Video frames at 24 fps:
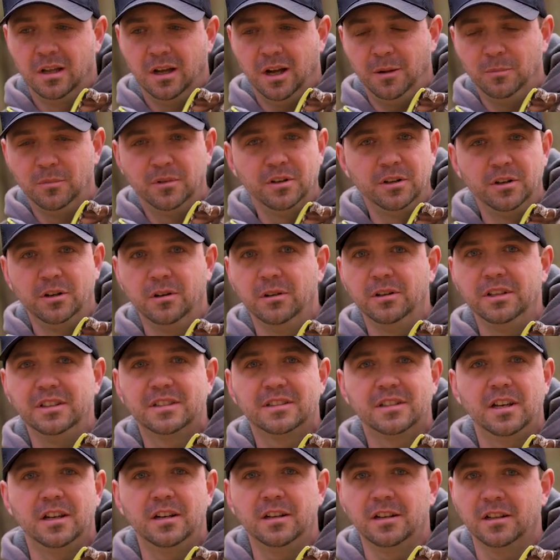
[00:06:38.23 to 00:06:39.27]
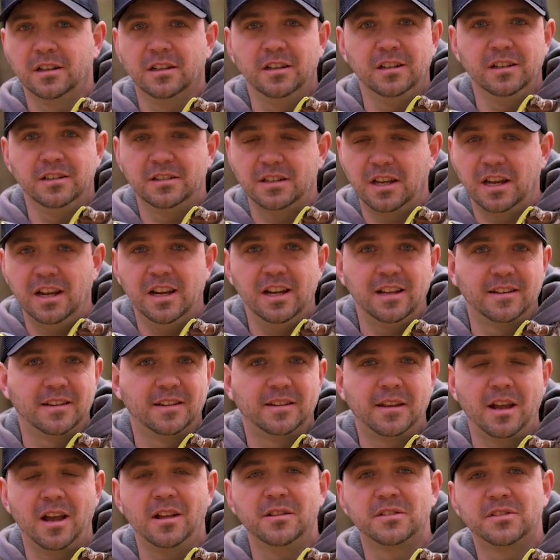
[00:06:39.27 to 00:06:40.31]
I'm literally setting these 8 to
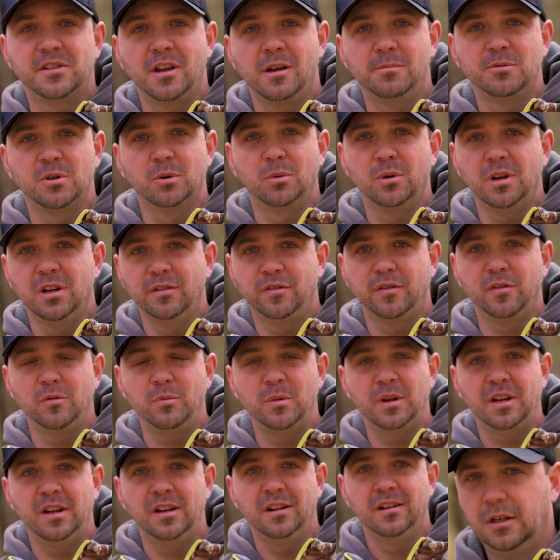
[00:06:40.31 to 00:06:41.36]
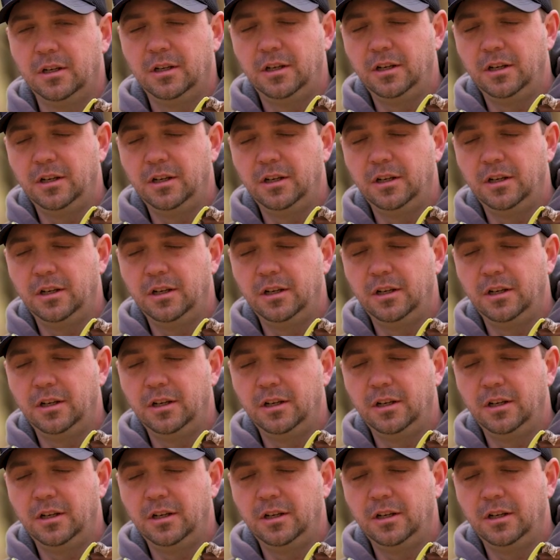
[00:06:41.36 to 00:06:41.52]
10 steps away from me.